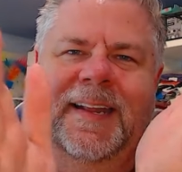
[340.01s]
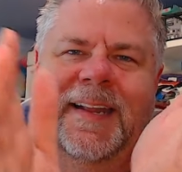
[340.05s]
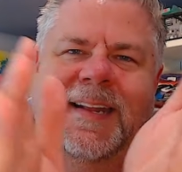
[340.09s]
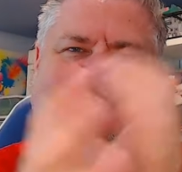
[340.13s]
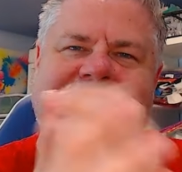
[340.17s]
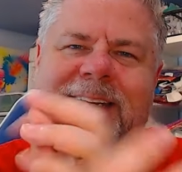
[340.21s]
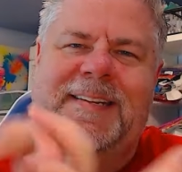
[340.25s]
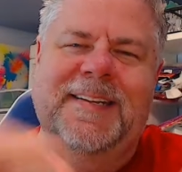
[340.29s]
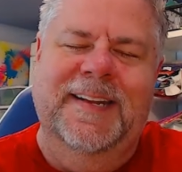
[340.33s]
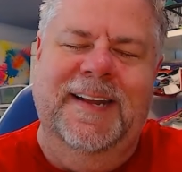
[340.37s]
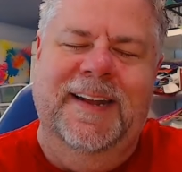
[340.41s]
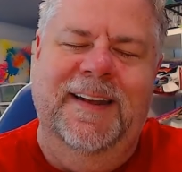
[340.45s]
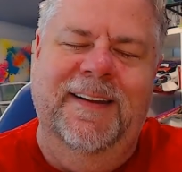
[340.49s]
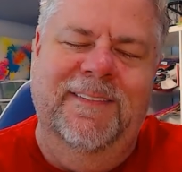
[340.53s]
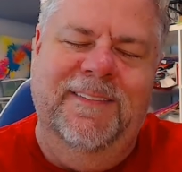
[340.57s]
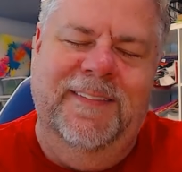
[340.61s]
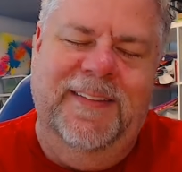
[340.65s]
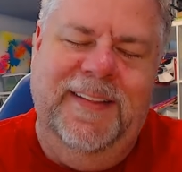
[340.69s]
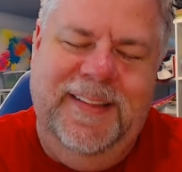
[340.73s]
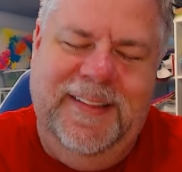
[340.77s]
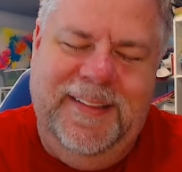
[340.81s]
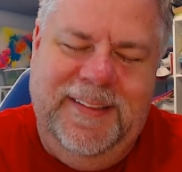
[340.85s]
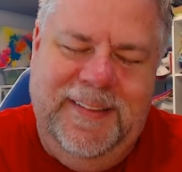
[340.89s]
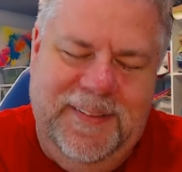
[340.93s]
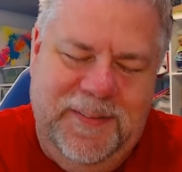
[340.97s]
and
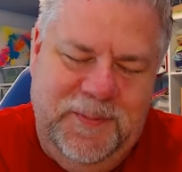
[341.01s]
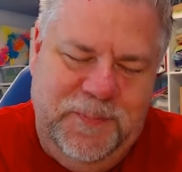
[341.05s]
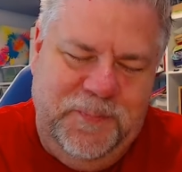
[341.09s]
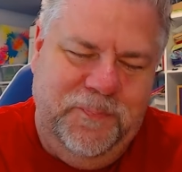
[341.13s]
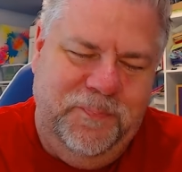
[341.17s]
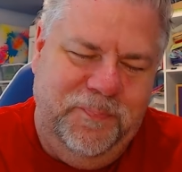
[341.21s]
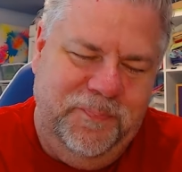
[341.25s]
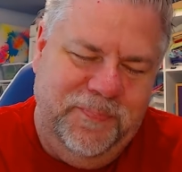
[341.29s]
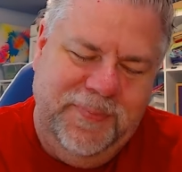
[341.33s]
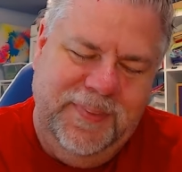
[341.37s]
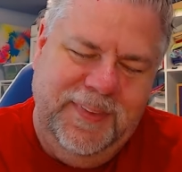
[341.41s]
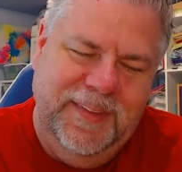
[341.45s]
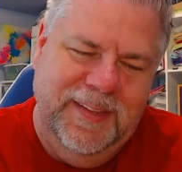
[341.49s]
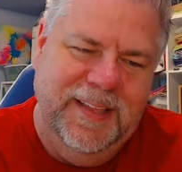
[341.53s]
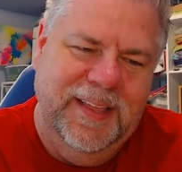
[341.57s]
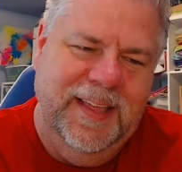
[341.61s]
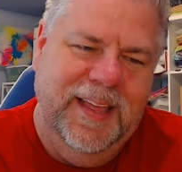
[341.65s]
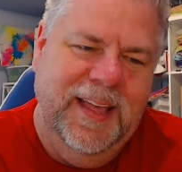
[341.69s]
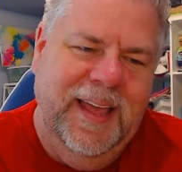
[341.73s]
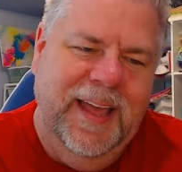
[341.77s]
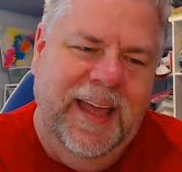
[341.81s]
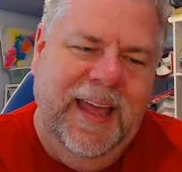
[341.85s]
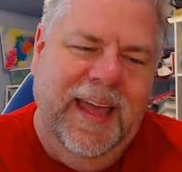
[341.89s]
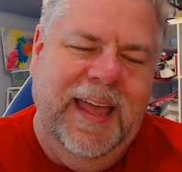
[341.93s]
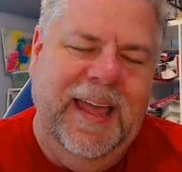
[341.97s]

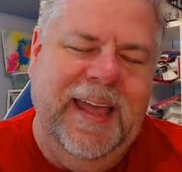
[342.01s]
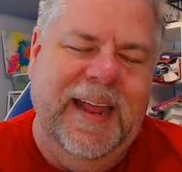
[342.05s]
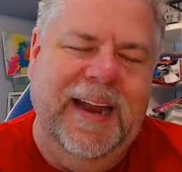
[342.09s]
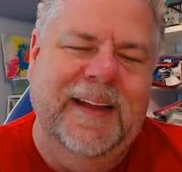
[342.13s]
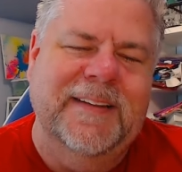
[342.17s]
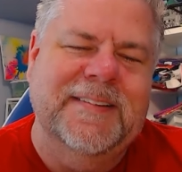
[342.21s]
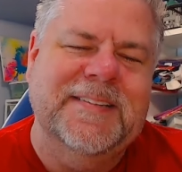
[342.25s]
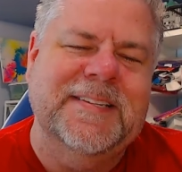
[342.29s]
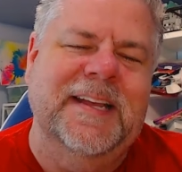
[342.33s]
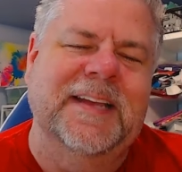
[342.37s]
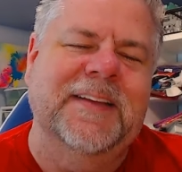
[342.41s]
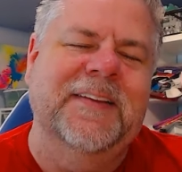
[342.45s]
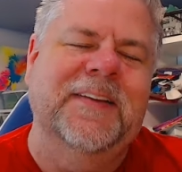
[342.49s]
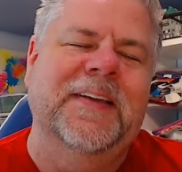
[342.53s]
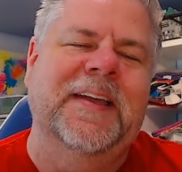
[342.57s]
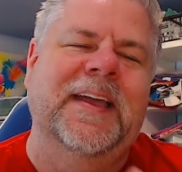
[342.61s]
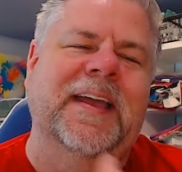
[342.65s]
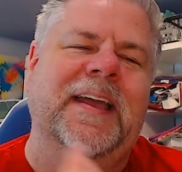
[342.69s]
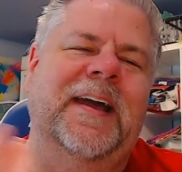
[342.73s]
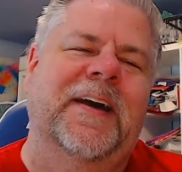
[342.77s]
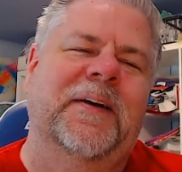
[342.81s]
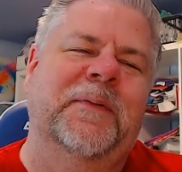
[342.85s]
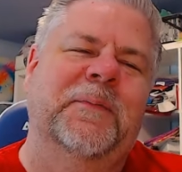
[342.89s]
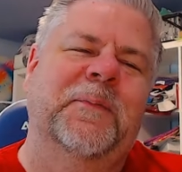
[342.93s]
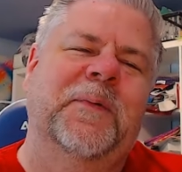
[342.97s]
And I was like,
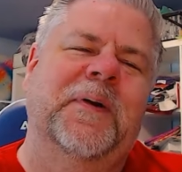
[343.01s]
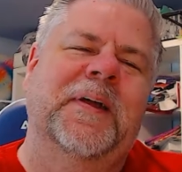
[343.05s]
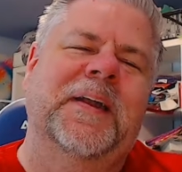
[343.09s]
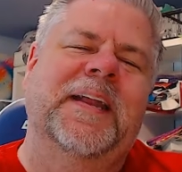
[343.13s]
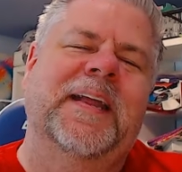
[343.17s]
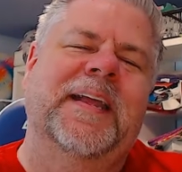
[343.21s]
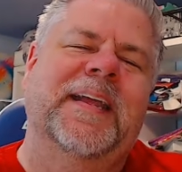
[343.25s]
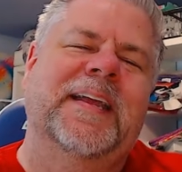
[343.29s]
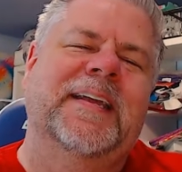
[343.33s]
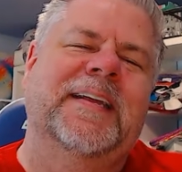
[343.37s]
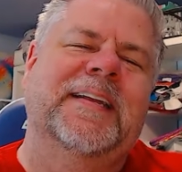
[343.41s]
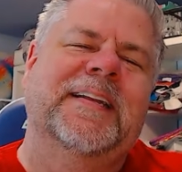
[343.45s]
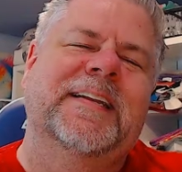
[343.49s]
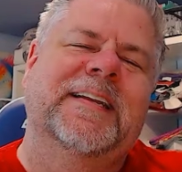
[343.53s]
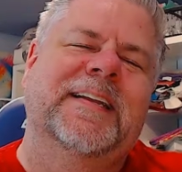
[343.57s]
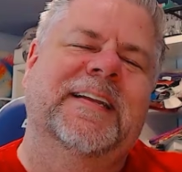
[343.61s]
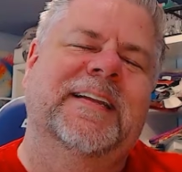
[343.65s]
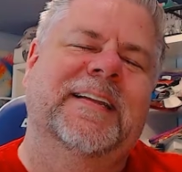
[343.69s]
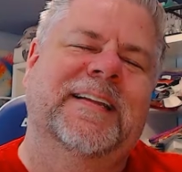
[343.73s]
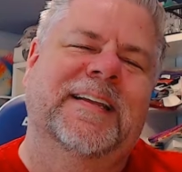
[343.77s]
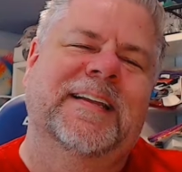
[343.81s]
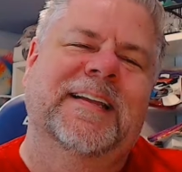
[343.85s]
okay, on one hand,